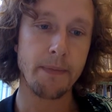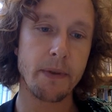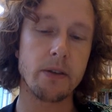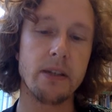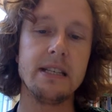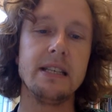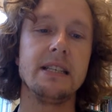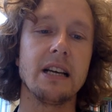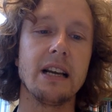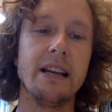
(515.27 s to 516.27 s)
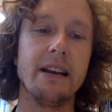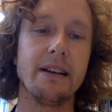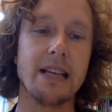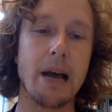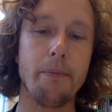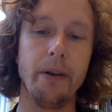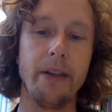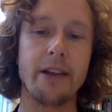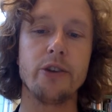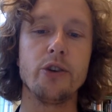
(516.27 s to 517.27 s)
So this is a clear example of
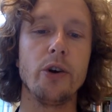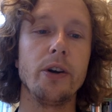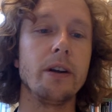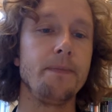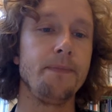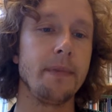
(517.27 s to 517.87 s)
that. Join,